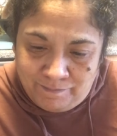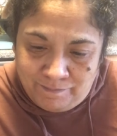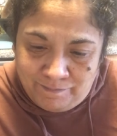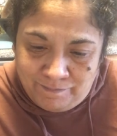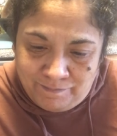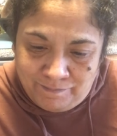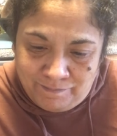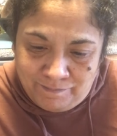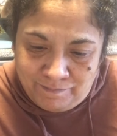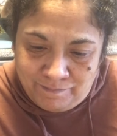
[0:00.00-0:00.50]

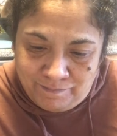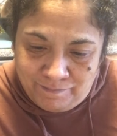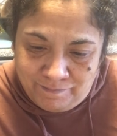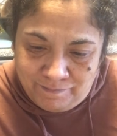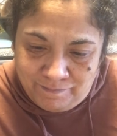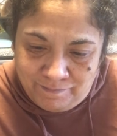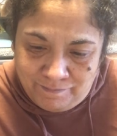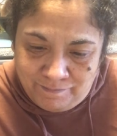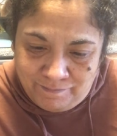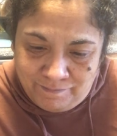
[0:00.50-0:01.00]

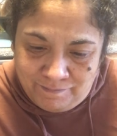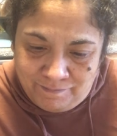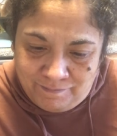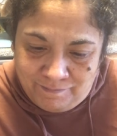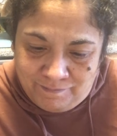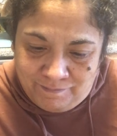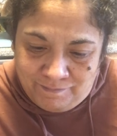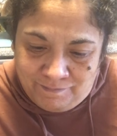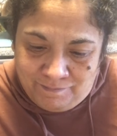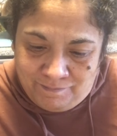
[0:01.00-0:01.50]

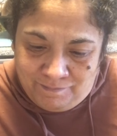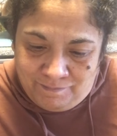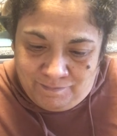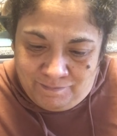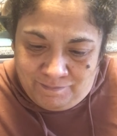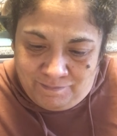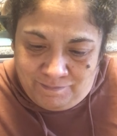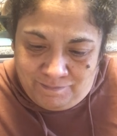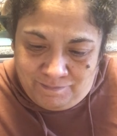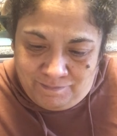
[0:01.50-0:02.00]

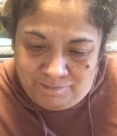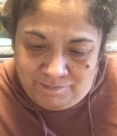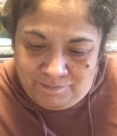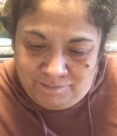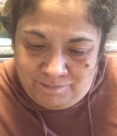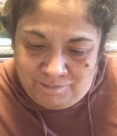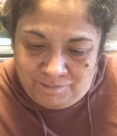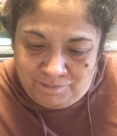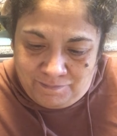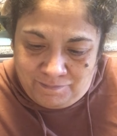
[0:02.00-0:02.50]

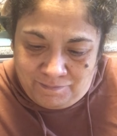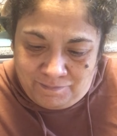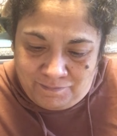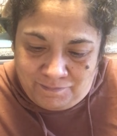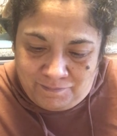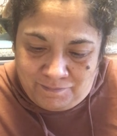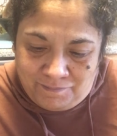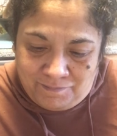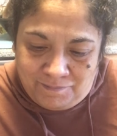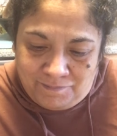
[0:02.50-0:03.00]

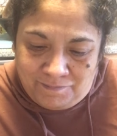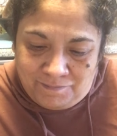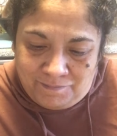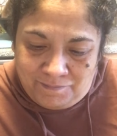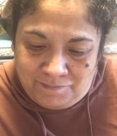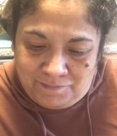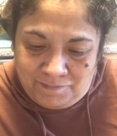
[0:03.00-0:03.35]
(no one is talking)